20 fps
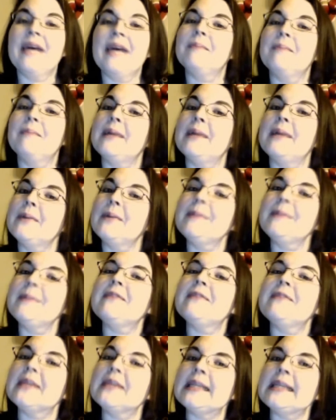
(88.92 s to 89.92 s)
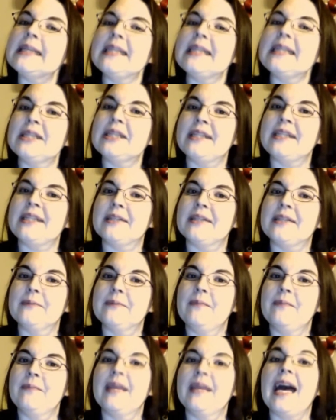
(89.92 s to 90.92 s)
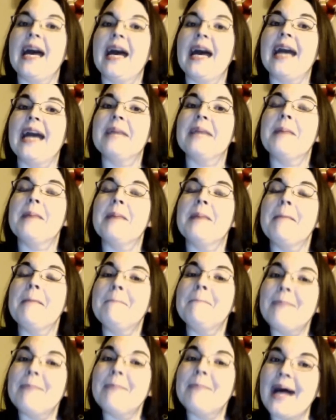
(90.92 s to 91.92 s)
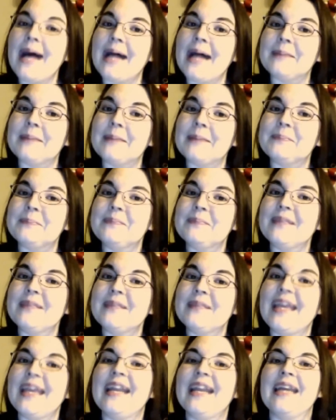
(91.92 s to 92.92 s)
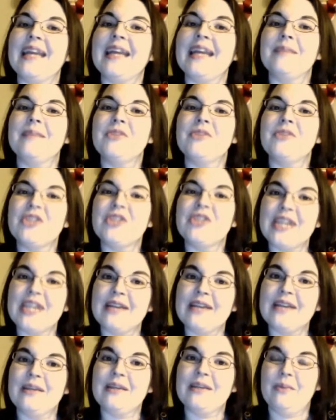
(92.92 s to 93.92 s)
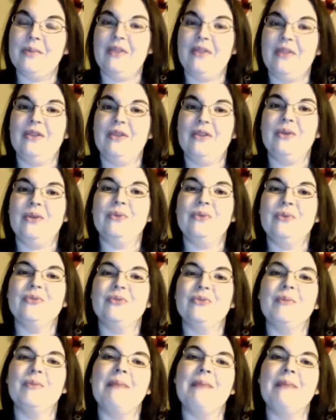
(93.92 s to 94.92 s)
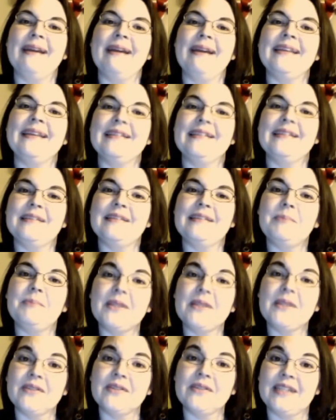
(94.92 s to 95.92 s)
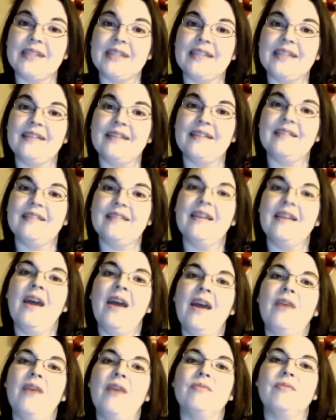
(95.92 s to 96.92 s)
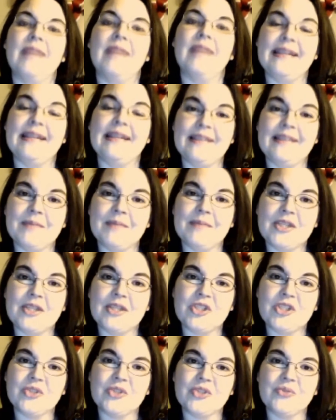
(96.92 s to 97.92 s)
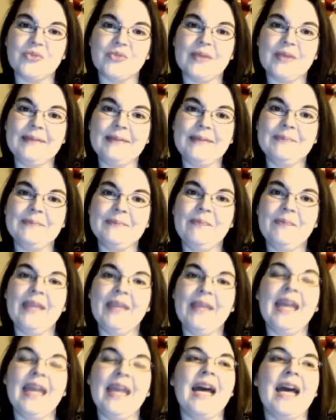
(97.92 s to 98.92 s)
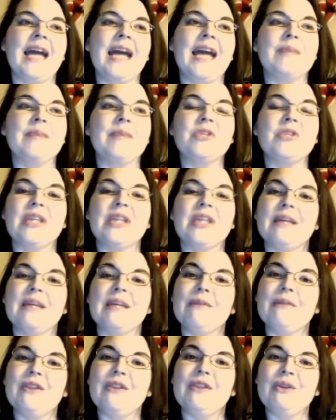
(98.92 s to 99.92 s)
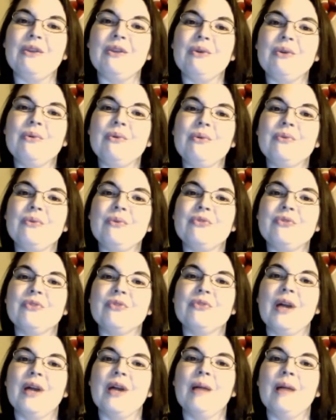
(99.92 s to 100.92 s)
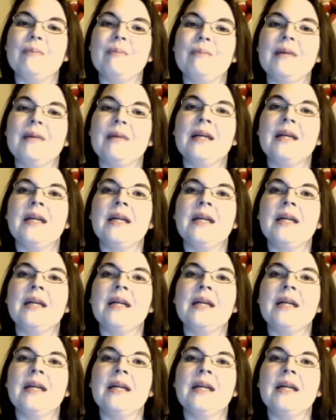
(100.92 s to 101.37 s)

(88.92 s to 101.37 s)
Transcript: But I want to be very clear here. I am a mom, and I am sharing with you from my experience raising my children. I am sharing with you from